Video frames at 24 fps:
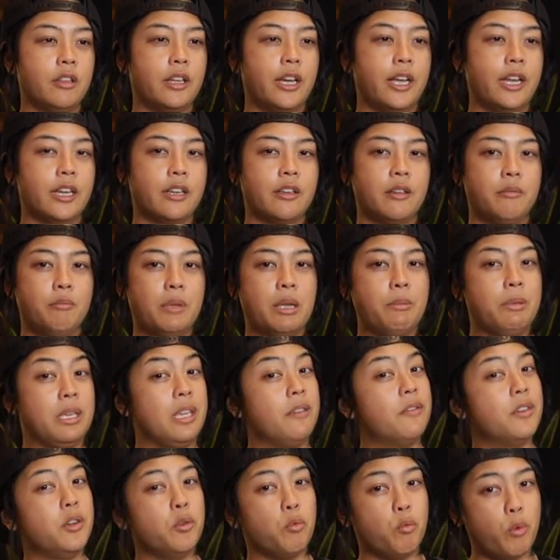like maybe
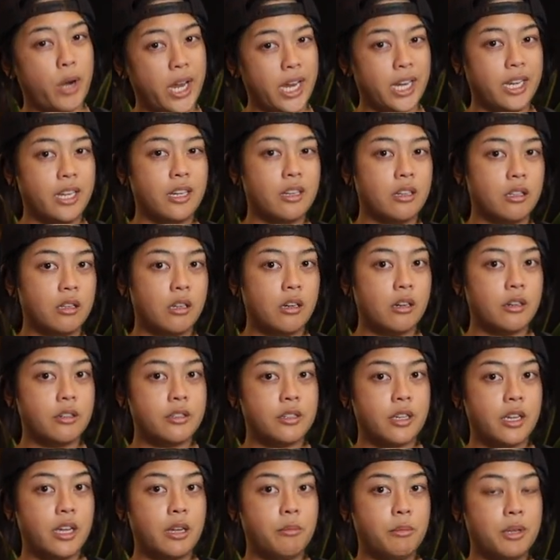even waiting a long
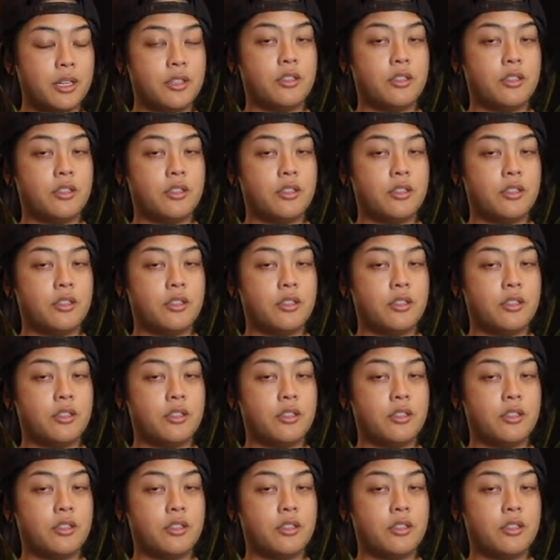time,